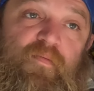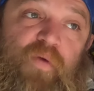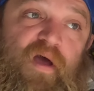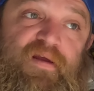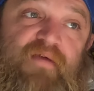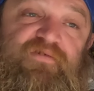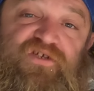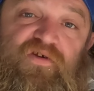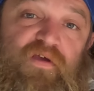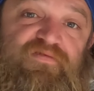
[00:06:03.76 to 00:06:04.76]
but it was
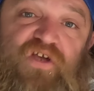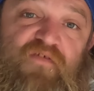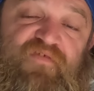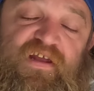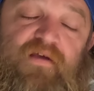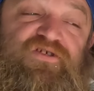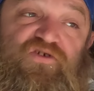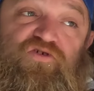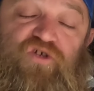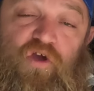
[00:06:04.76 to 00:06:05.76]
a it was a good video, so
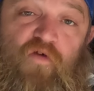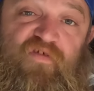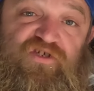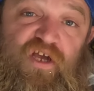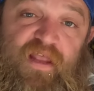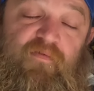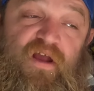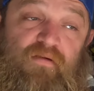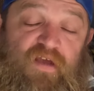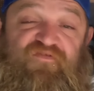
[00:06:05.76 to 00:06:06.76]
you should go over and check that one
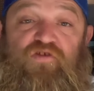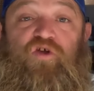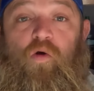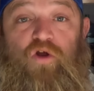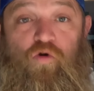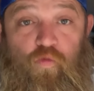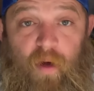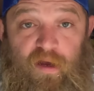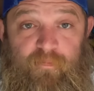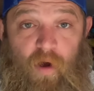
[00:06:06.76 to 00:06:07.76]
out. If you don't know who
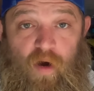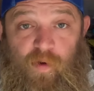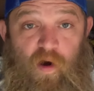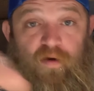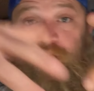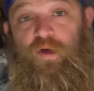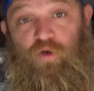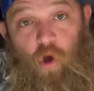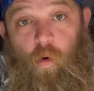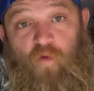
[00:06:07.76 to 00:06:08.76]
Buck and Barb are,
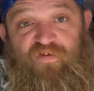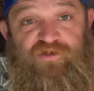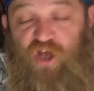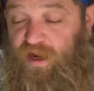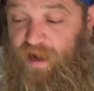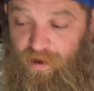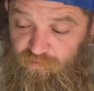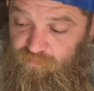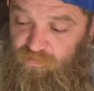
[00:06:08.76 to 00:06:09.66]
go over and check it out.